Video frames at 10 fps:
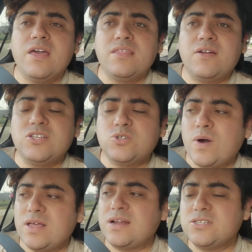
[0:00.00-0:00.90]
There is
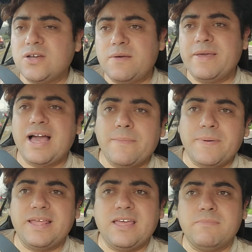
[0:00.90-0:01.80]
one that is gonna be
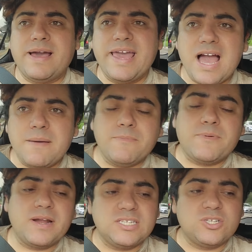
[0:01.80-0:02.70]
happening in Miami
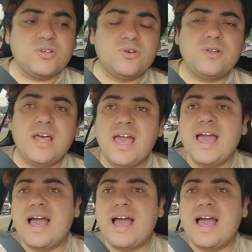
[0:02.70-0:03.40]
pretty soon.